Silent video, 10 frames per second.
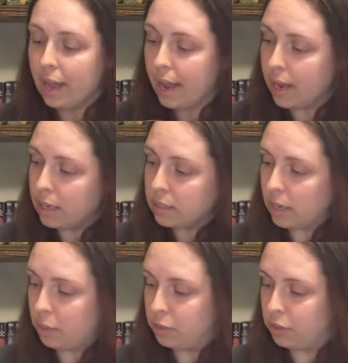and
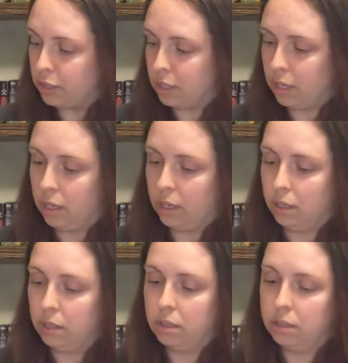I was just gonna
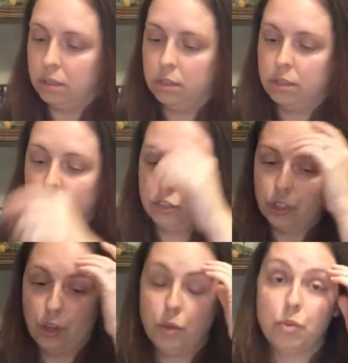
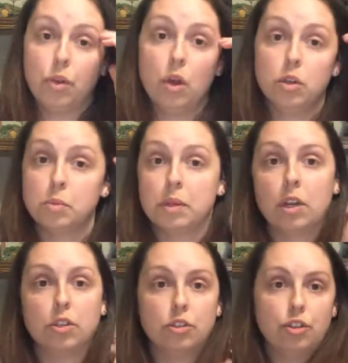show you those but
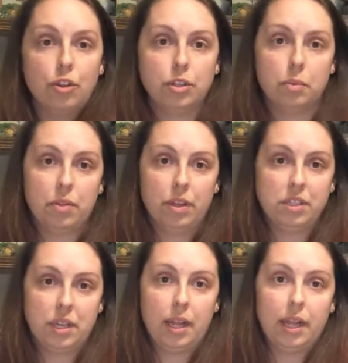then also show you some of the
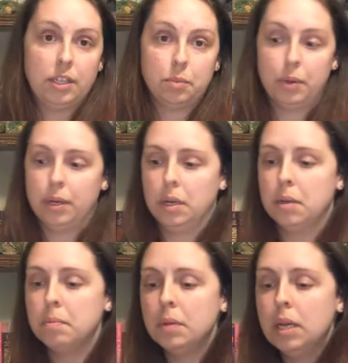things that I like to put in
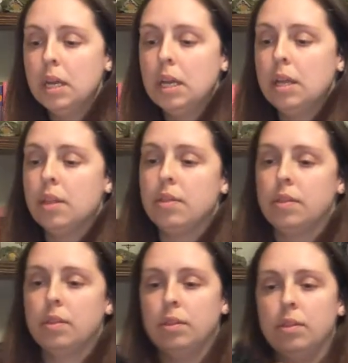them.
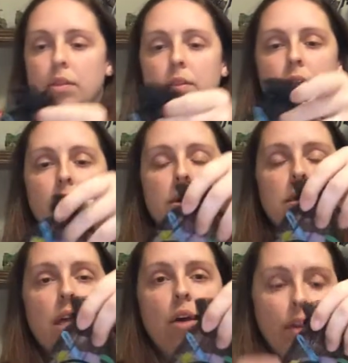This is how